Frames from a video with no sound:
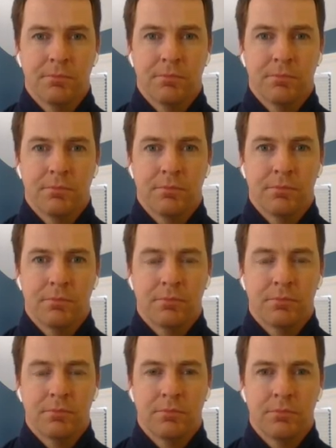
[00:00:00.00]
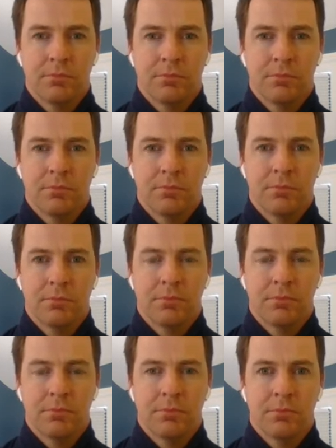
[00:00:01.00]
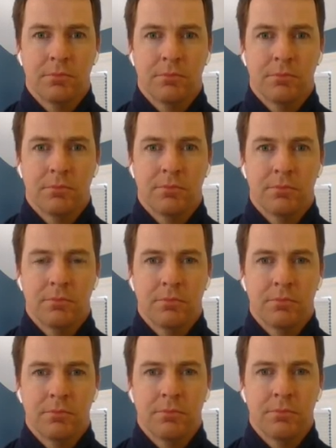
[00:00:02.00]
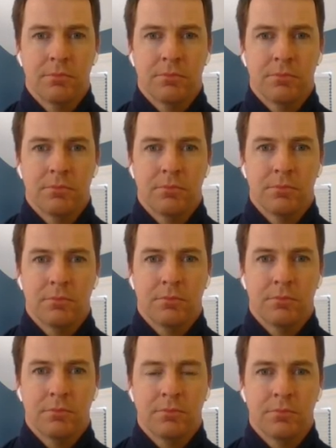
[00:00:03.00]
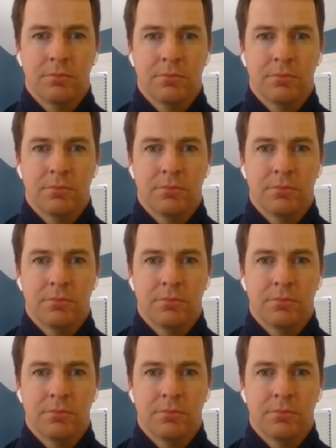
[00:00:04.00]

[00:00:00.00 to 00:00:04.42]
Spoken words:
(not speaking)